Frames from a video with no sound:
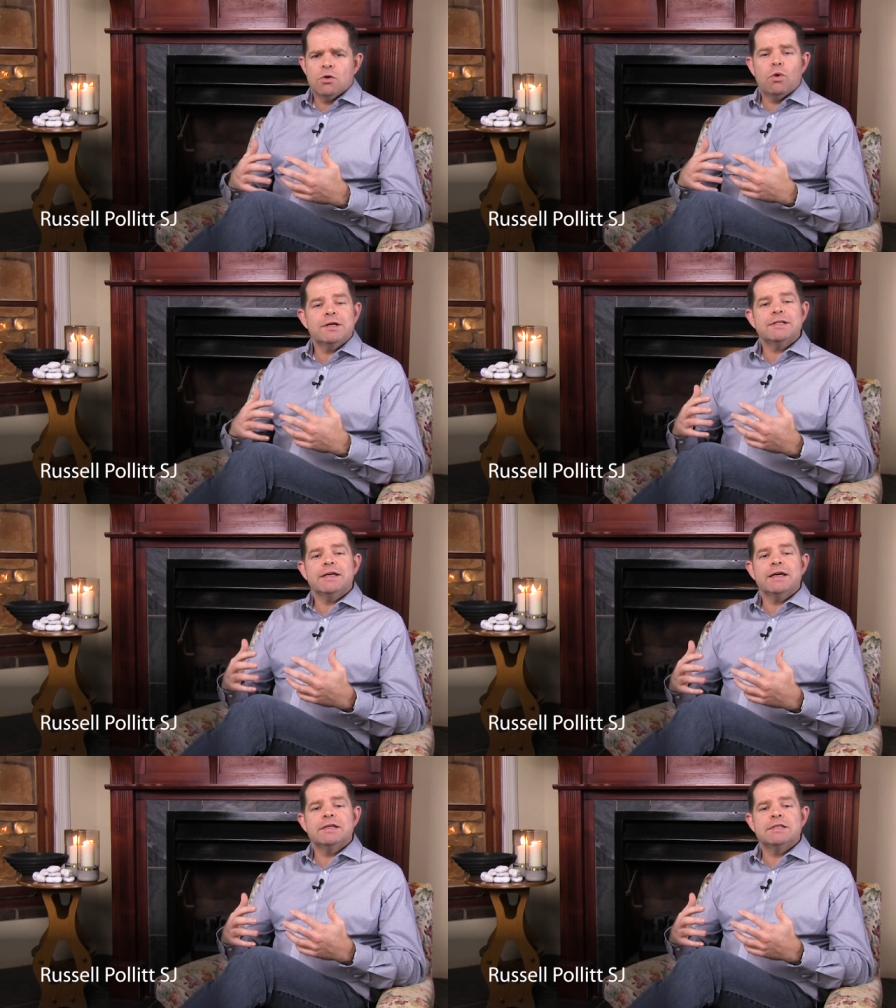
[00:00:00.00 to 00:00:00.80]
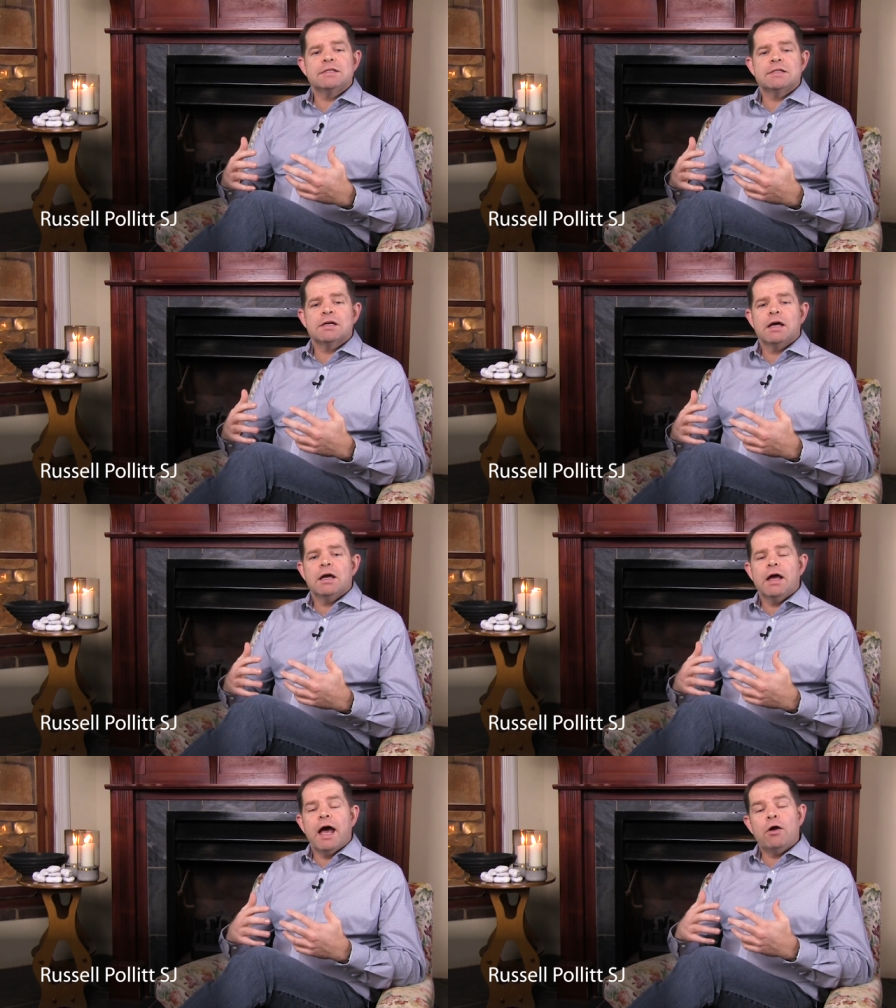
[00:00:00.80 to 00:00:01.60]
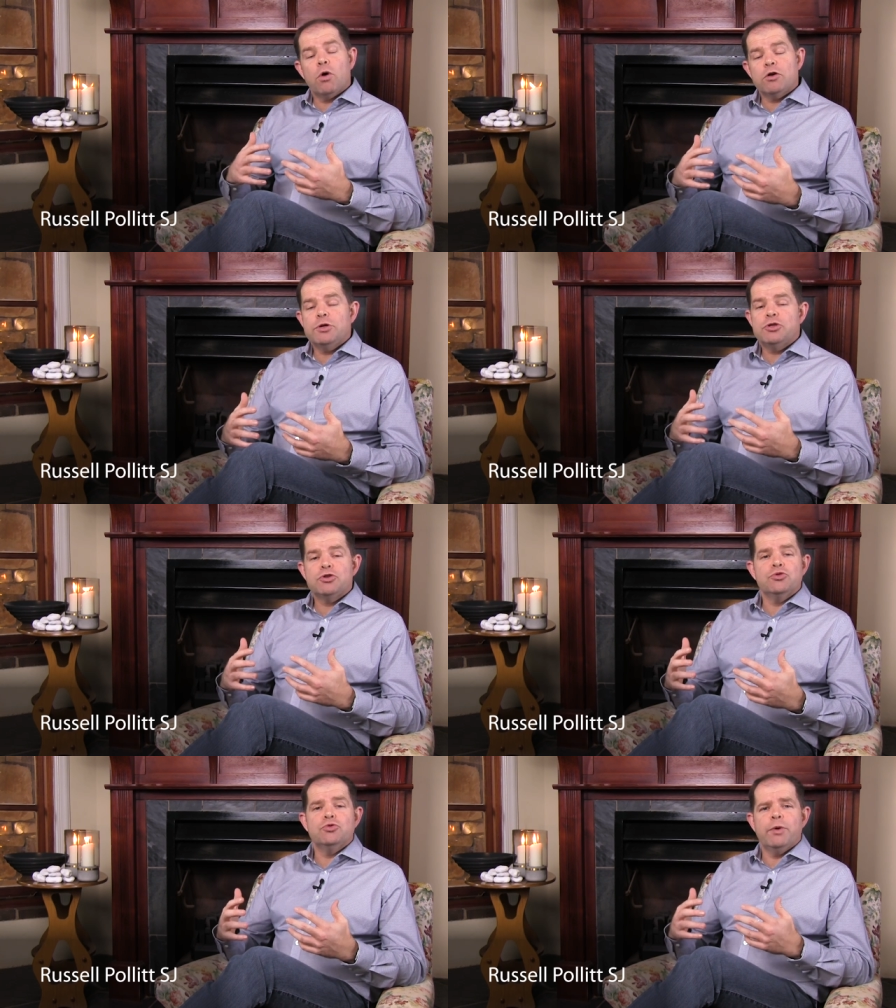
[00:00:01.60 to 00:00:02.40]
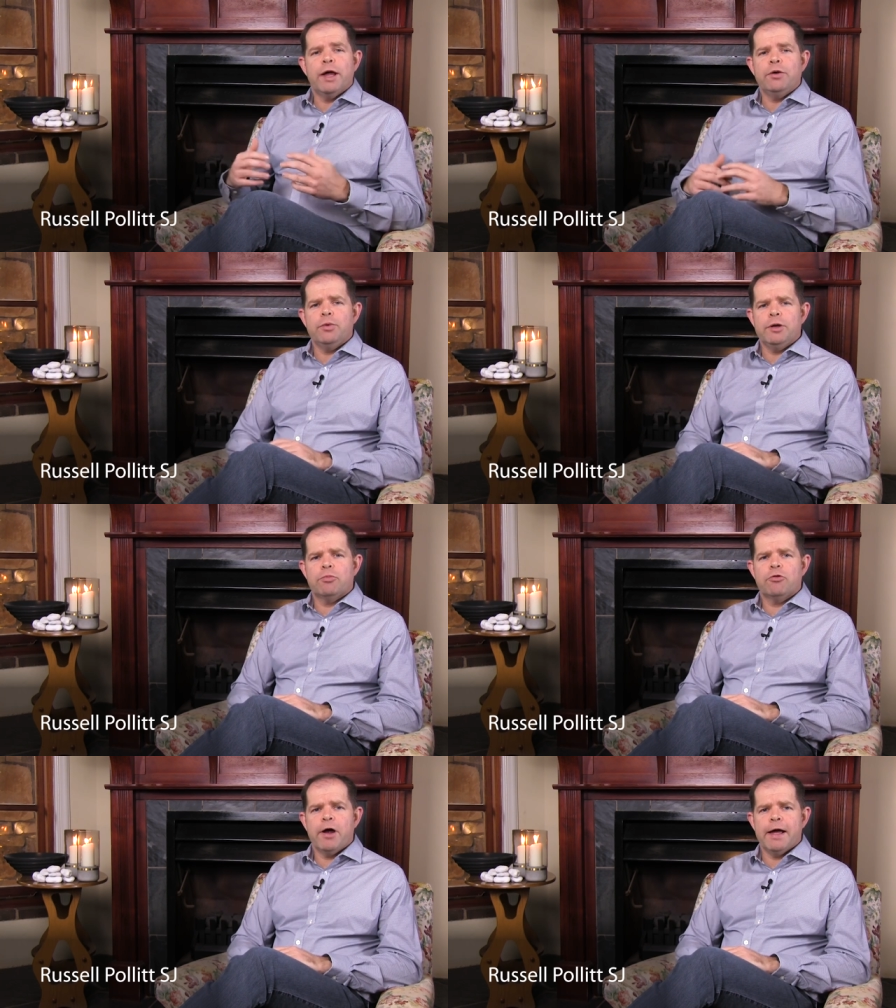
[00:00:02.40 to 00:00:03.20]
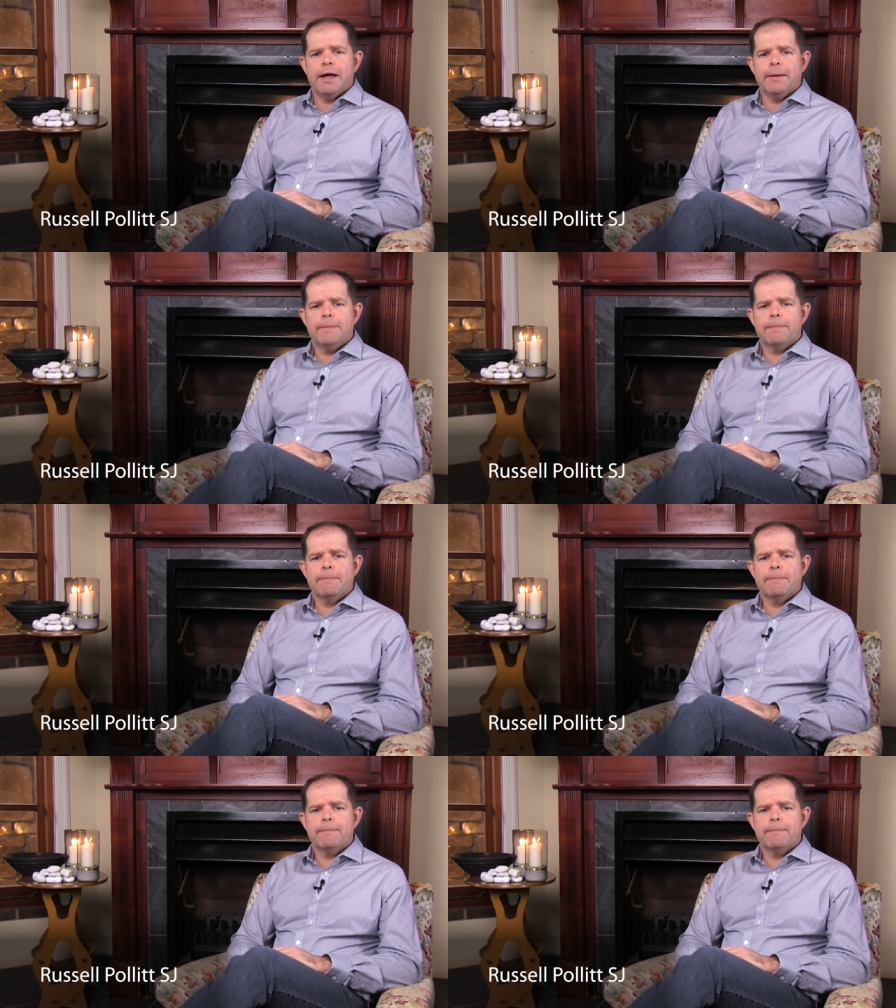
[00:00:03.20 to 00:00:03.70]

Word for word: what it is, and what we do when we pray.